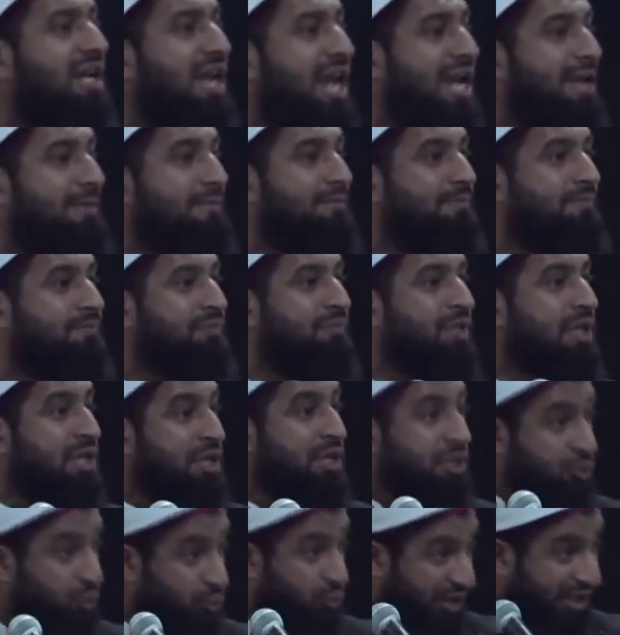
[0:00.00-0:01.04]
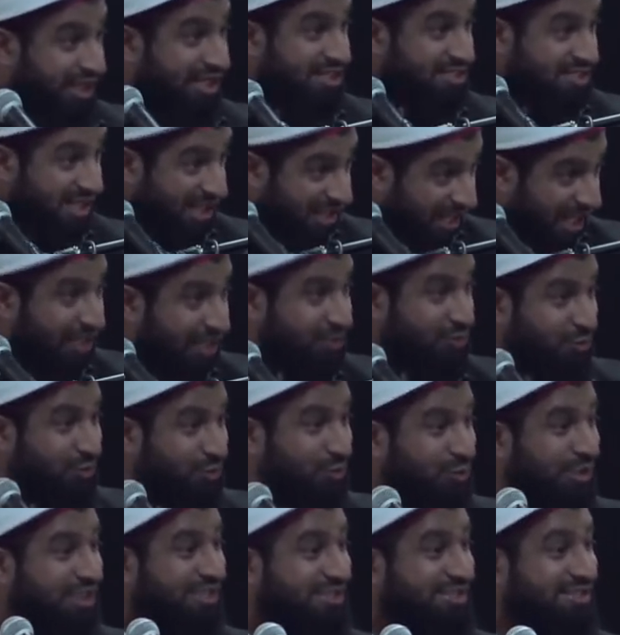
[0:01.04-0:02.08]
claimed, you think it's halal to
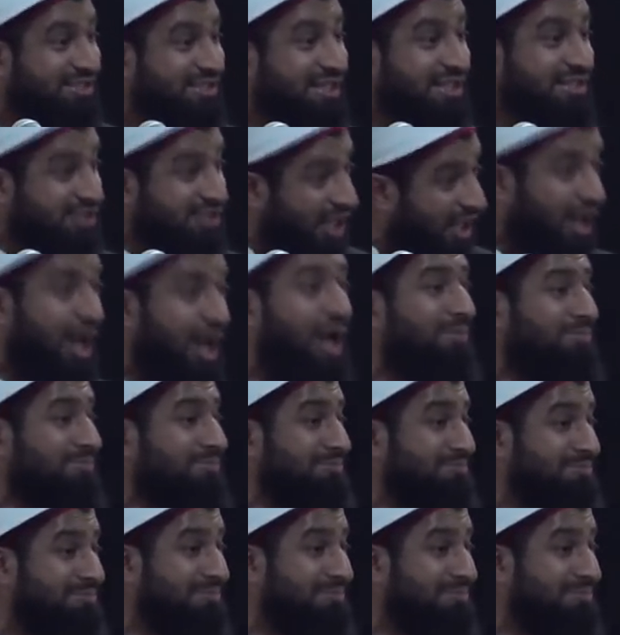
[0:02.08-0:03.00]
do this? It's haram.